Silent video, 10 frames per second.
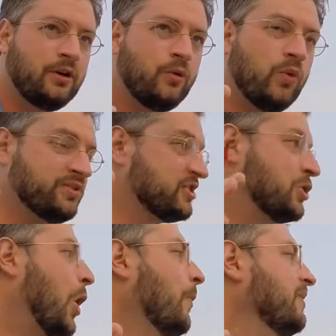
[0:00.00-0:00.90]
what's
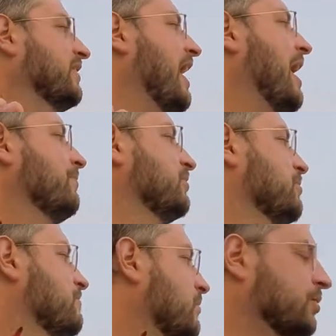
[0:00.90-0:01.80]
going to happen to
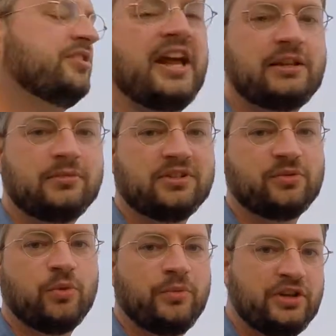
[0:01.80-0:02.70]
most animals
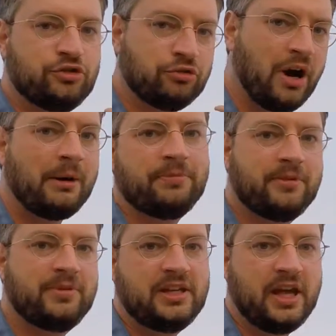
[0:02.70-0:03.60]
when we drop the
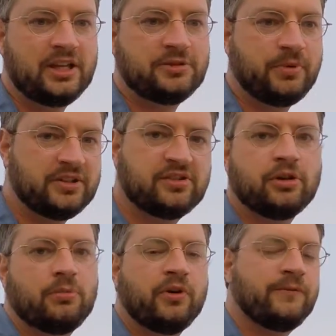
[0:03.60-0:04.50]
pH by
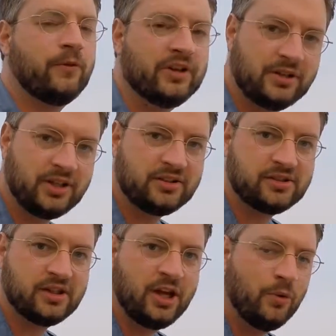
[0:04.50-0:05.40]
0.4
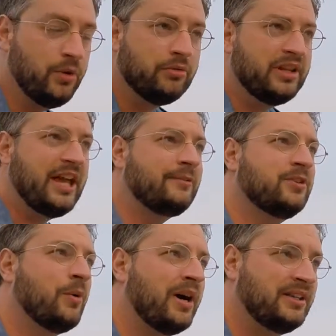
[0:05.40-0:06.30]
units. We really have
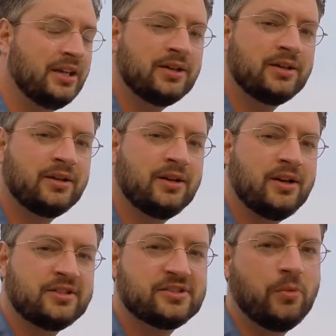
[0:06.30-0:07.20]
no idea.
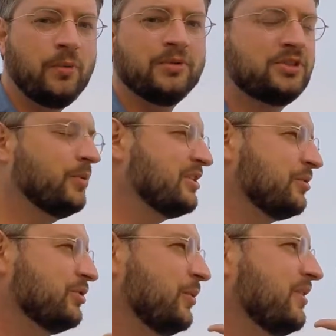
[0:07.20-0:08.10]
So what we're doing is
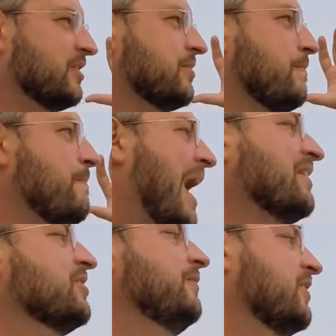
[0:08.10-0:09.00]
we're doing this massive